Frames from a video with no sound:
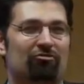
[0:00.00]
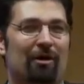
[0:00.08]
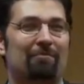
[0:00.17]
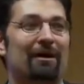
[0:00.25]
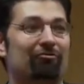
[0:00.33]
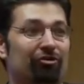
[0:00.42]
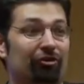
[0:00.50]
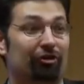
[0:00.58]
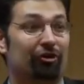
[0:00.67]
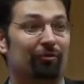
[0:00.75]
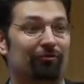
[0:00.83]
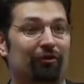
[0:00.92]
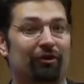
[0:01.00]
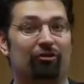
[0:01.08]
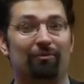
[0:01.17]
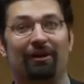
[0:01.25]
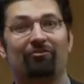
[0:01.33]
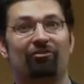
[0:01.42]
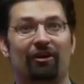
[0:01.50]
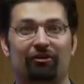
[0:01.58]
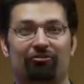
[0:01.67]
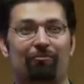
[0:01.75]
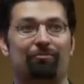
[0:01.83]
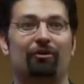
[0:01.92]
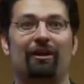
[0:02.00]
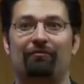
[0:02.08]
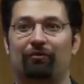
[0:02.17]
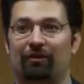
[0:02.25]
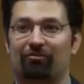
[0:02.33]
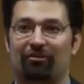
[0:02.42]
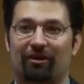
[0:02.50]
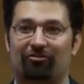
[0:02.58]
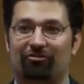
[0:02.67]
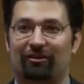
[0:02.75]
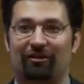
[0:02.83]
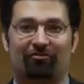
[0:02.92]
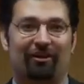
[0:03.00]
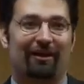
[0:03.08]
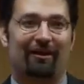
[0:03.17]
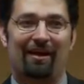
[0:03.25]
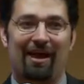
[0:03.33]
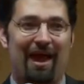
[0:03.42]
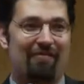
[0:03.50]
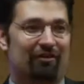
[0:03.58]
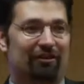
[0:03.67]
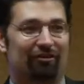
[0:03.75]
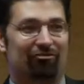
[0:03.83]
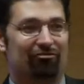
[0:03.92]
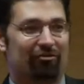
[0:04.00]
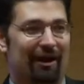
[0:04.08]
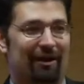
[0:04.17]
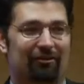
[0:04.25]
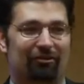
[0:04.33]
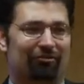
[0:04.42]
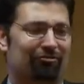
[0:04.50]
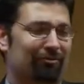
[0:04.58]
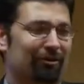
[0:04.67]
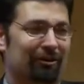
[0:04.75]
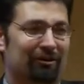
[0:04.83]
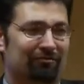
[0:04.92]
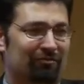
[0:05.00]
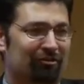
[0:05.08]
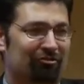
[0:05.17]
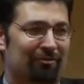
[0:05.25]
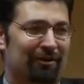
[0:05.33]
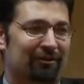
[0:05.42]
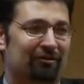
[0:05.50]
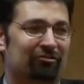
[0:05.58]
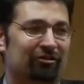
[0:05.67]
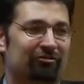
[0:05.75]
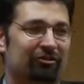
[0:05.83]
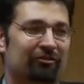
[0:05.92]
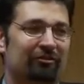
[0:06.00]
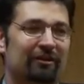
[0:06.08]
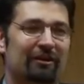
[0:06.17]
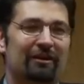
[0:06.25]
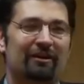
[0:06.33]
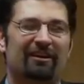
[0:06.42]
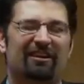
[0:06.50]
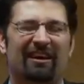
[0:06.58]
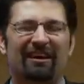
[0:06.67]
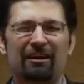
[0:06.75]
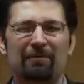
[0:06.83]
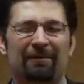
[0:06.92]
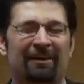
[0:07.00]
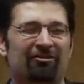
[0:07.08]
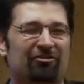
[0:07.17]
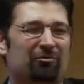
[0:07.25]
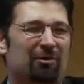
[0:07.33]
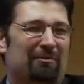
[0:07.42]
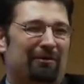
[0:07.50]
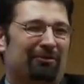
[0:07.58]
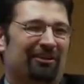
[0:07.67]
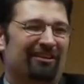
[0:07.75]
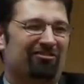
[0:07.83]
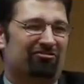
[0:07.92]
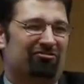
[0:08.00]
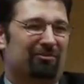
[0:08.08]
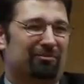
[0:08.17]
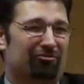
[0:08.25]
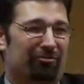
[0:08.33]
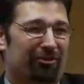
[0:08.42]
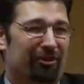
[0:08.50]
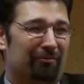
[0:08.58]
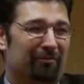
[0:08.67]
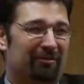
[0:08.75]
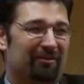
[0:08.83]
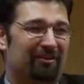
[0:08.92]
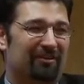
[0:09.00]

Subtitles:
I'm not sure who you're referring to, but let's say there's a pro-life organization that's like everything's great, they're just really confused about this issue. Kind of depends on what my relationship is with them.